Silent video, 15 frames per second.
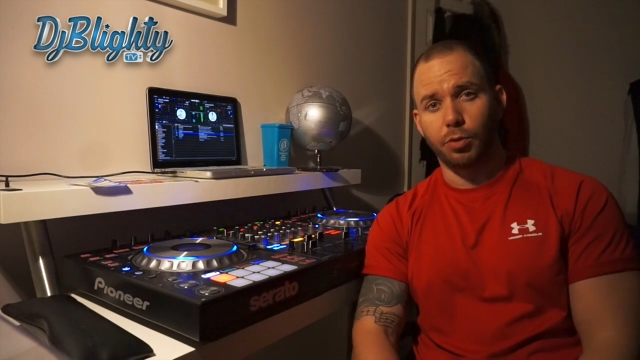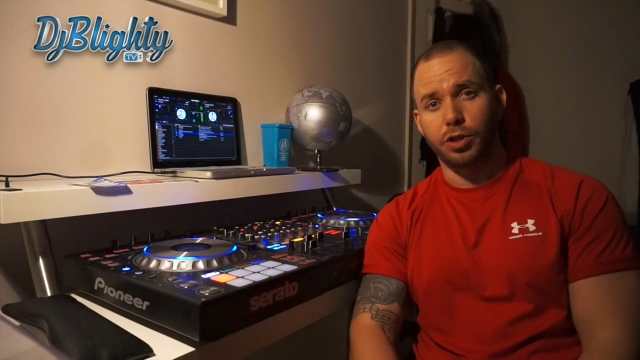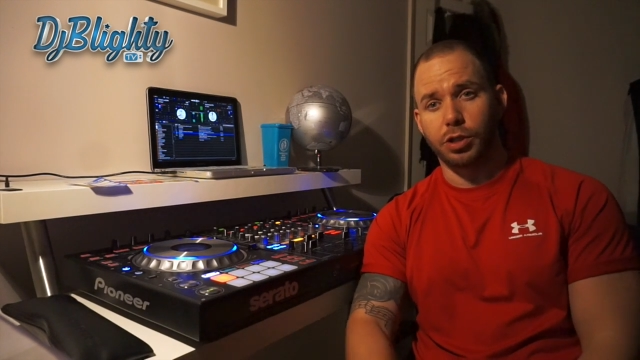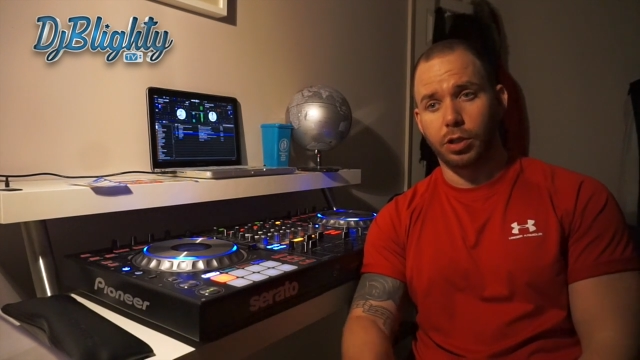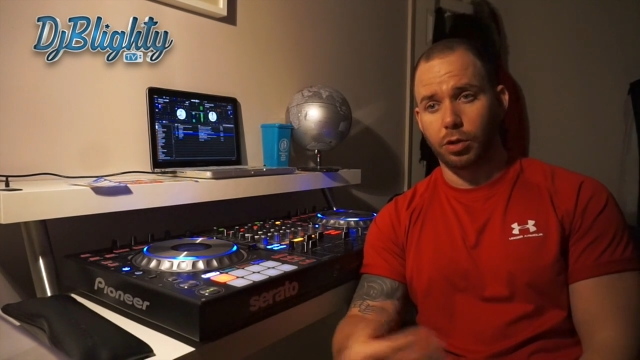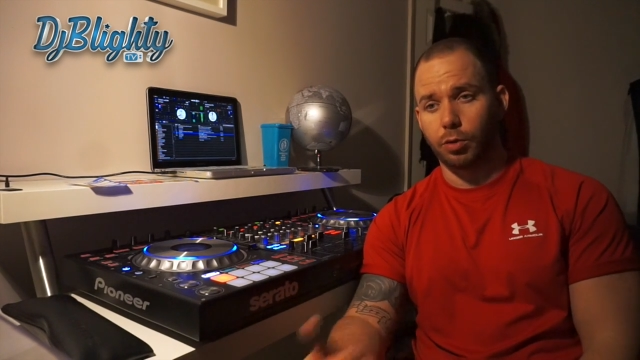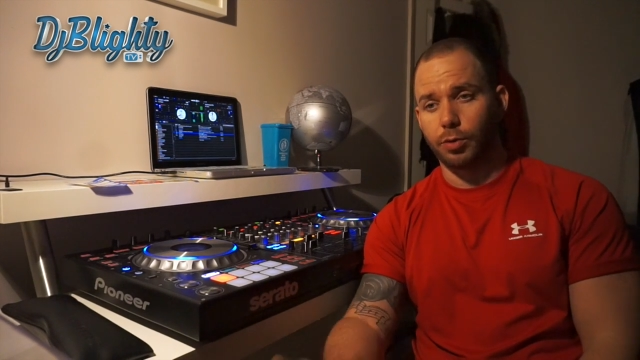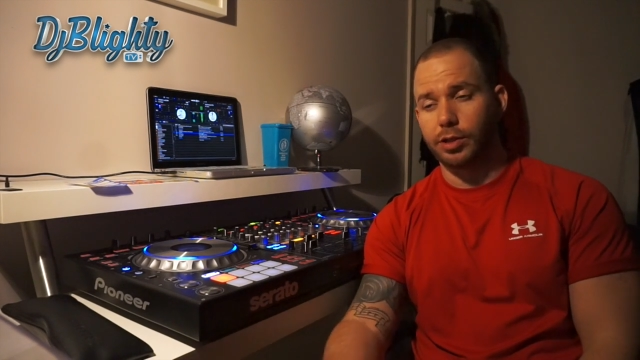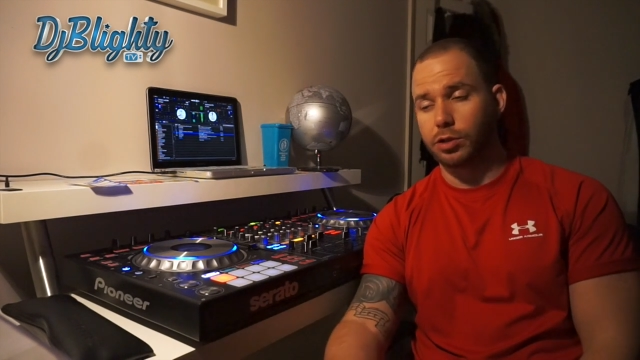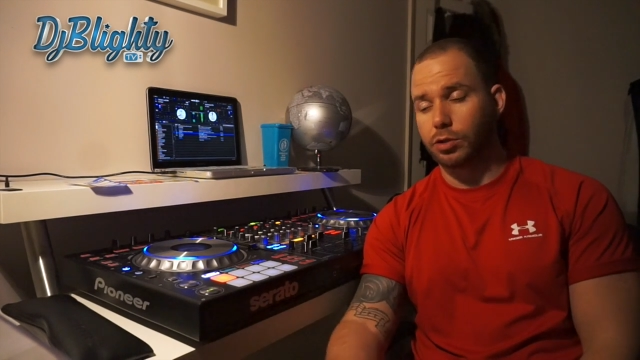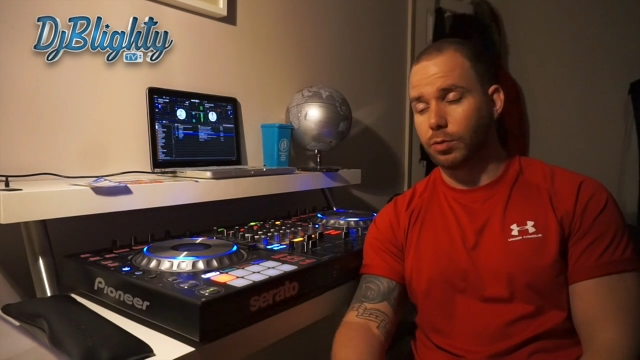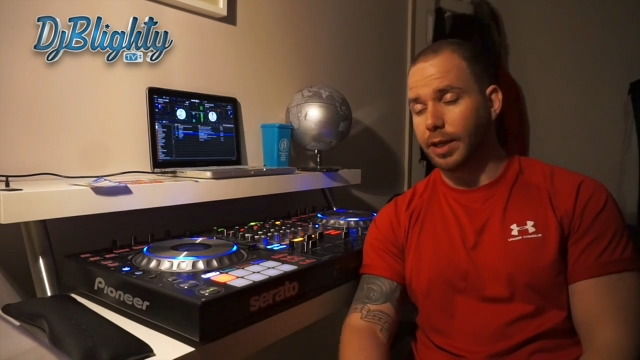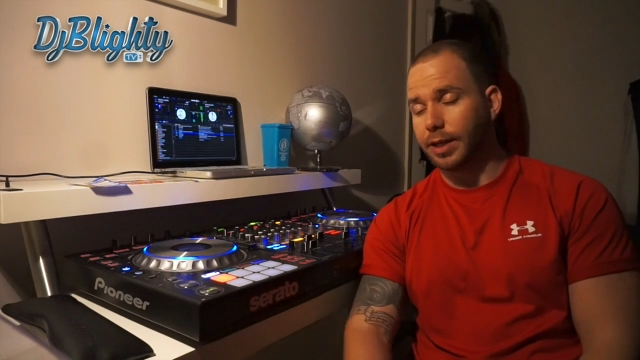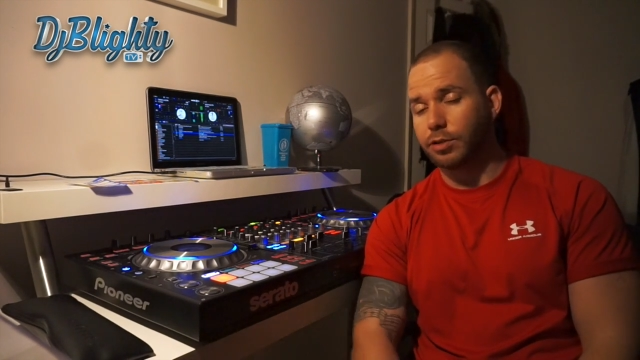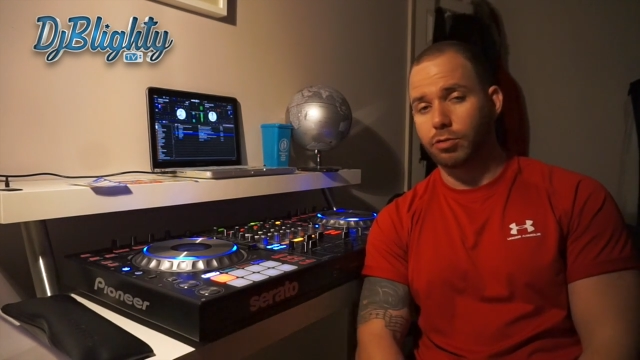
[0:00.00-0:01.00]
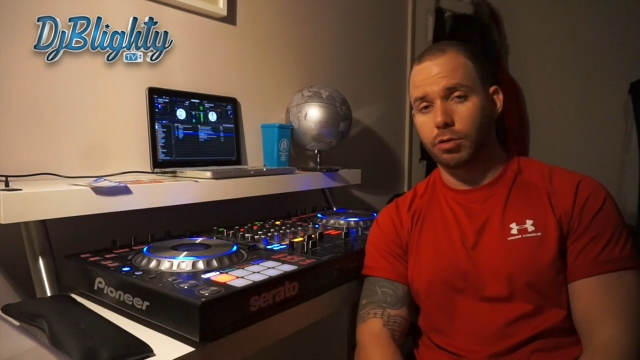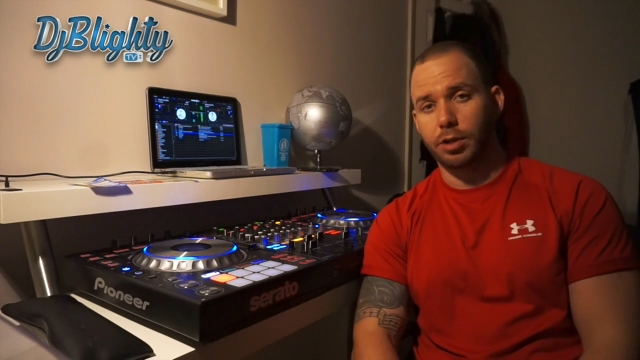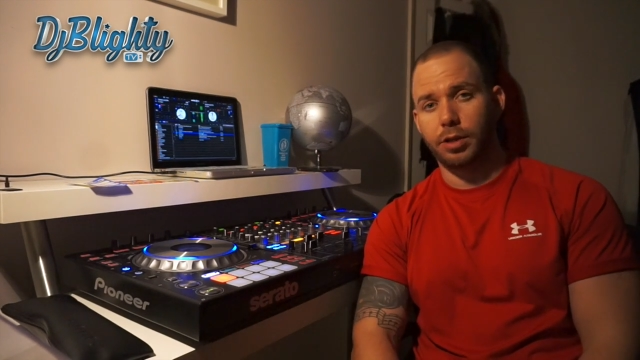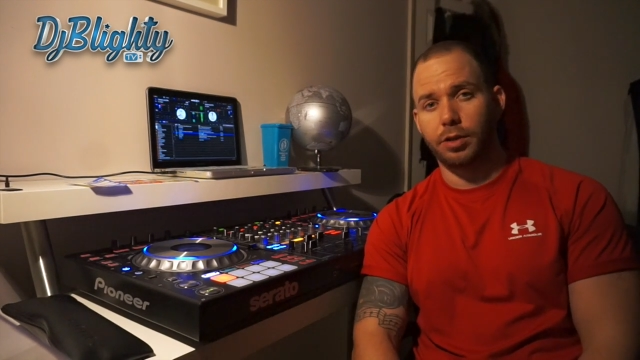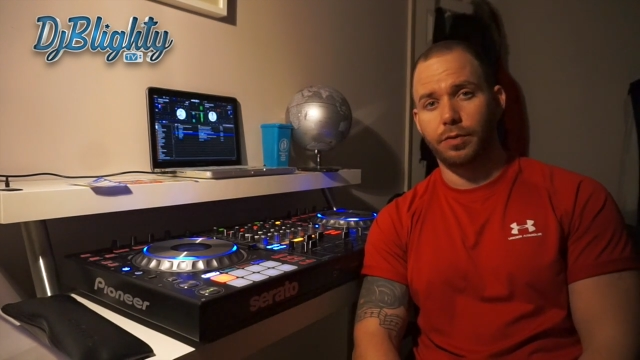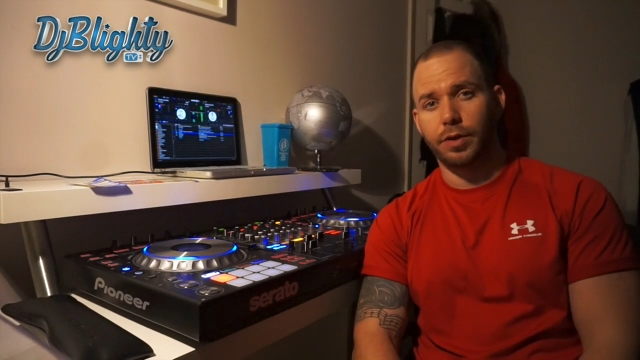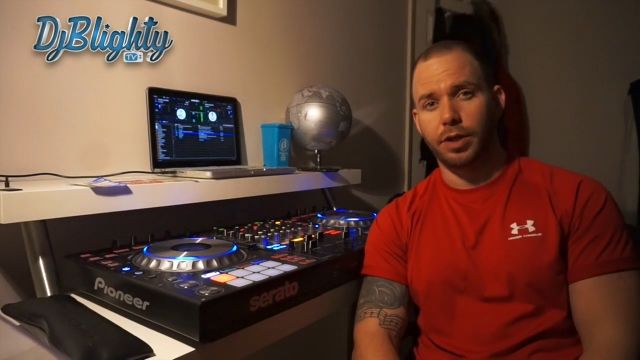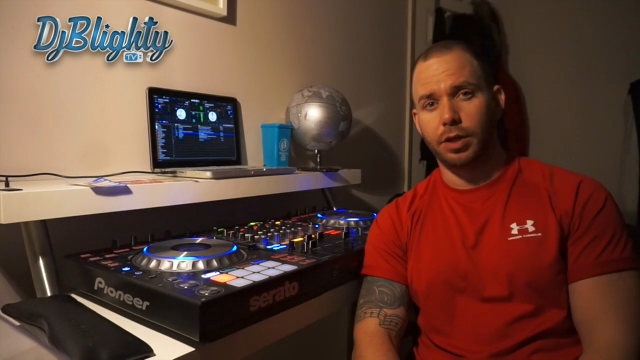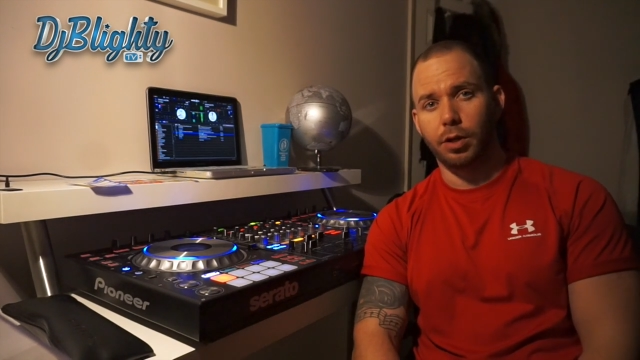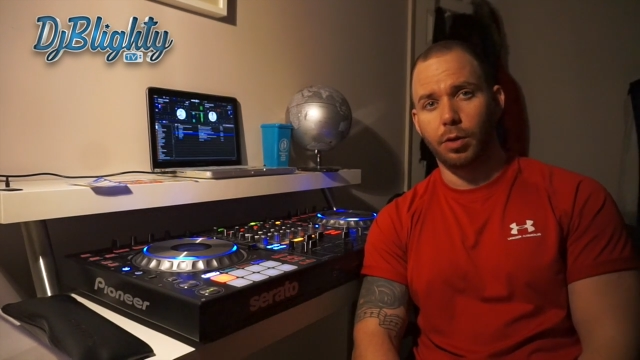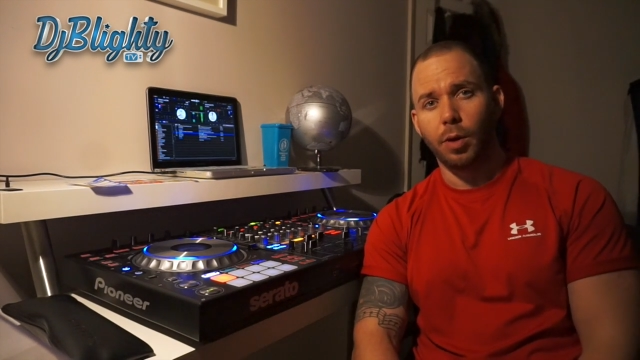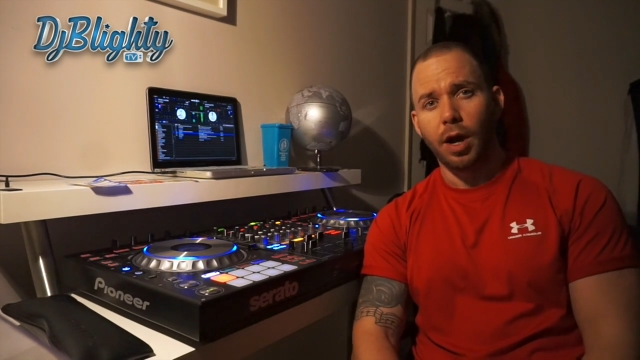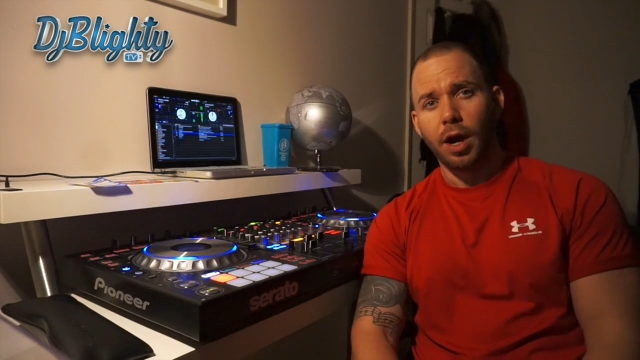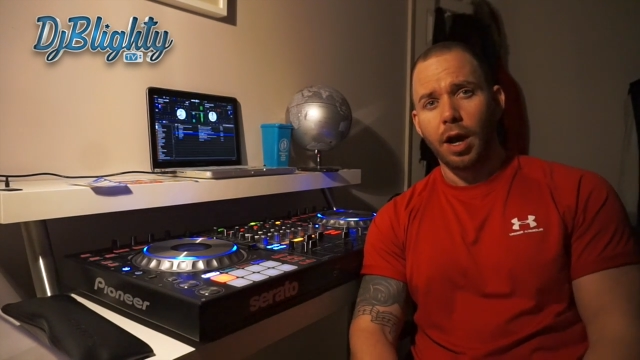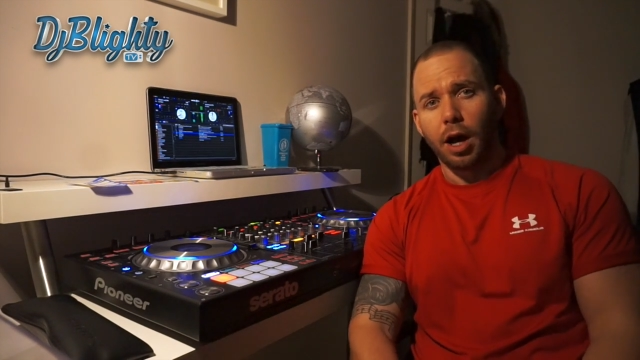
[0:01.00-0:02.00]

which I'll go into later on in the video.